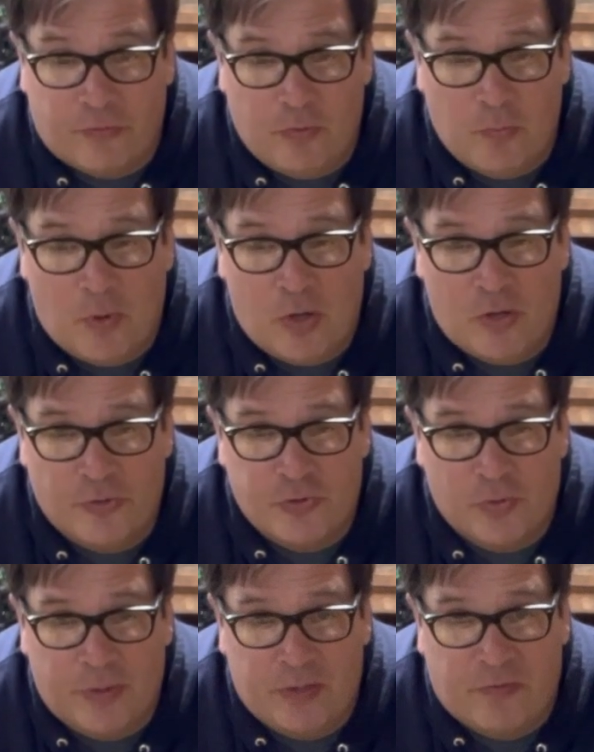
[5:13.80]
ball
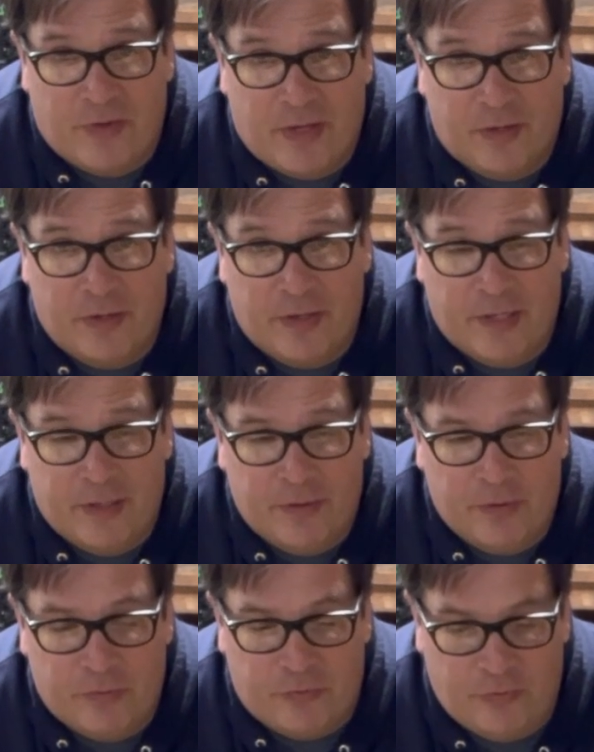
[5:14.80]
joints out of there.
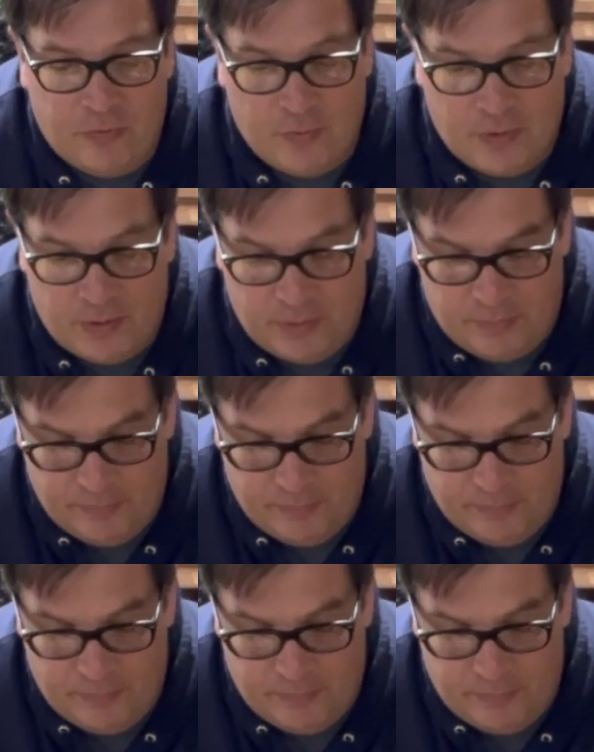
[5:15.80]
Those two